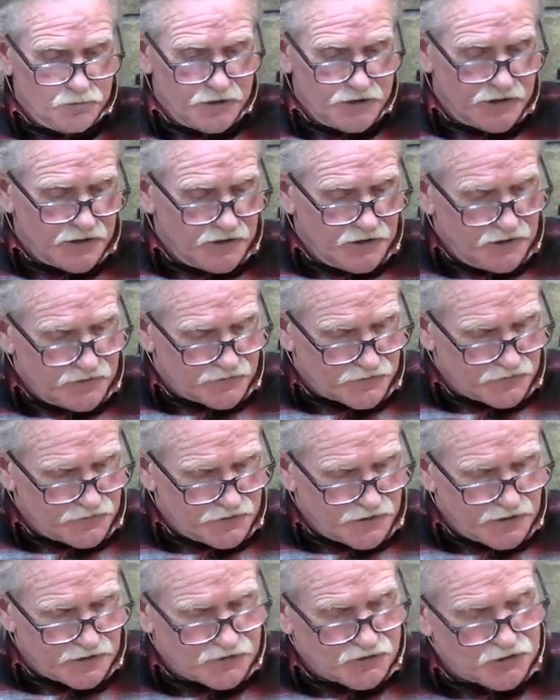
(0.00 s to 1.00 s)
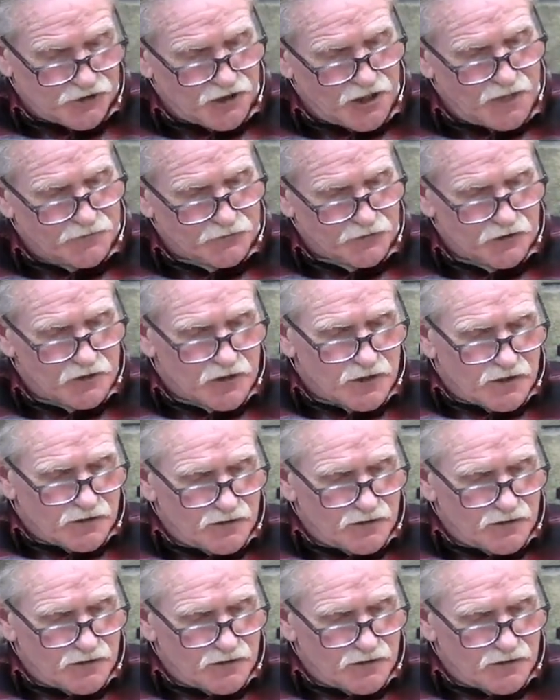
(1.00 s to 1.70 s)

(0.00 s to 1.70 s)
we get into the next chapter.